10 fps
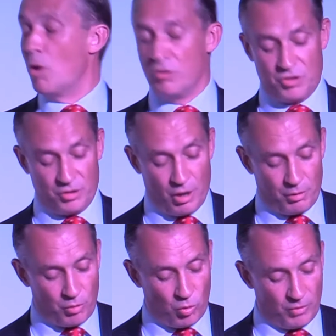won't sort of go
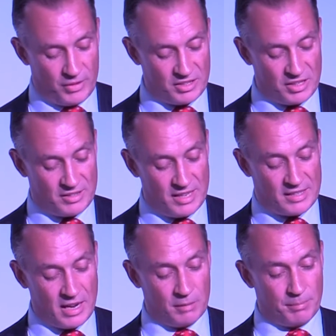through all of these in
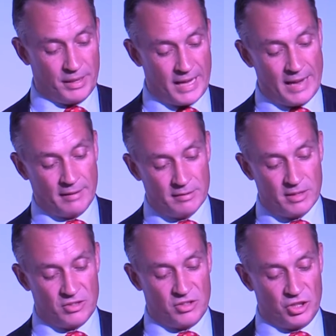detail, but again,
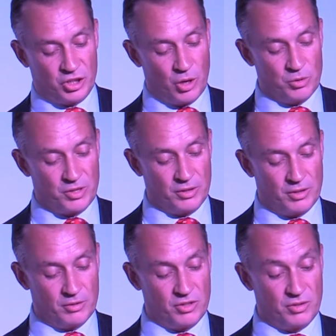this shows the
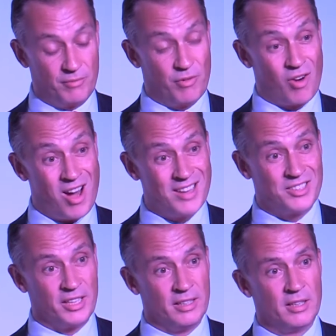sort of
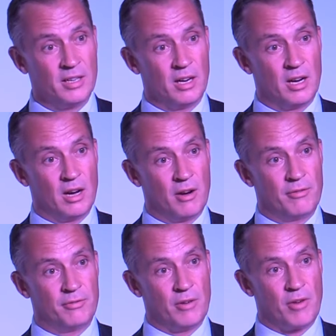variety
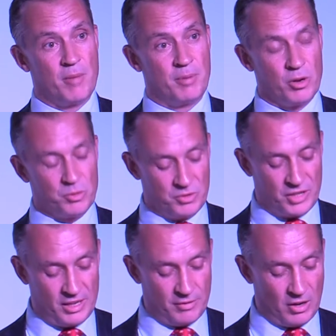of IPOs we've
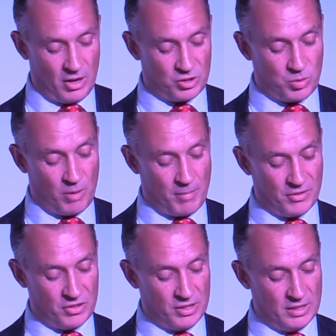seen in the last 12
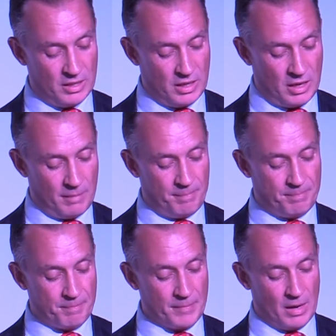months.
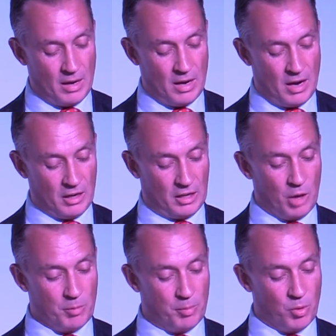And
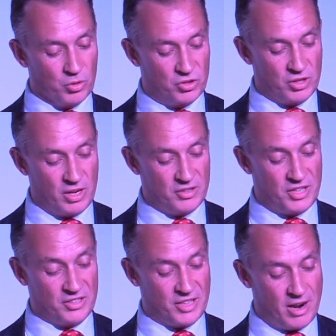Global Ports
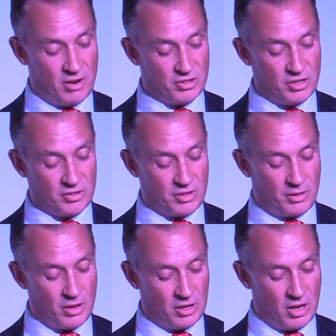sits there as the
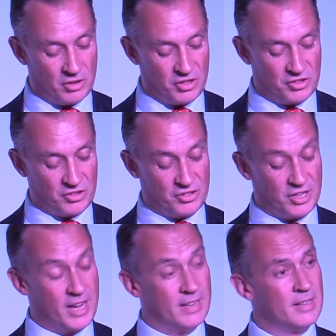third largest, as I
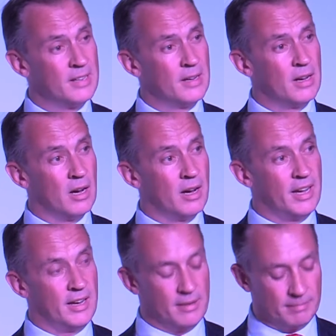say,
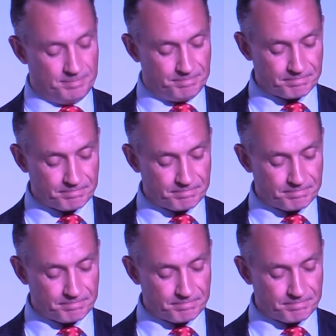in